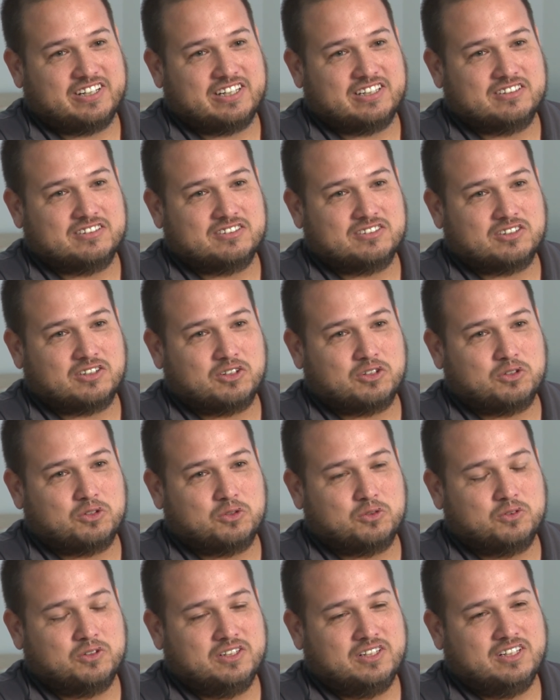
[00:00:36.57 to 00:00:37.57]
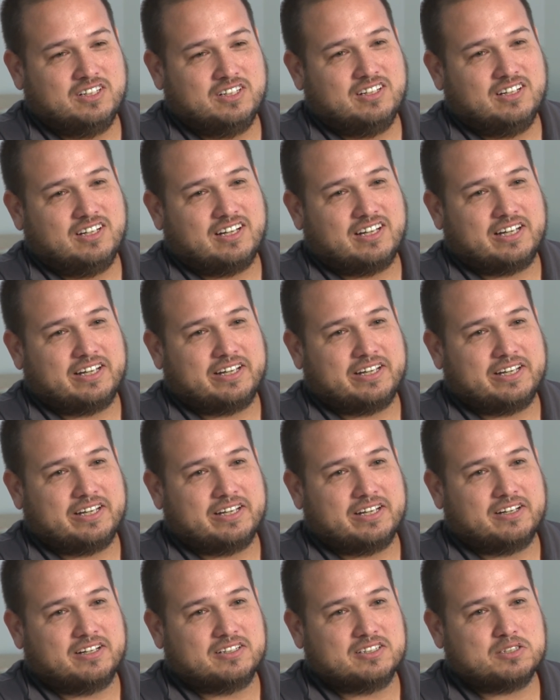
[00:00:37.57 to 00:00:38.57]
And so a
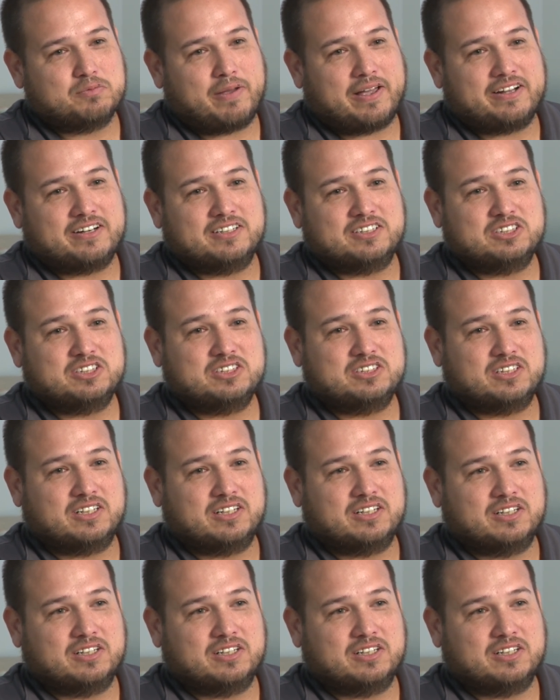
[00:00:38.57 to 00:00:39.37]
uh, Spanish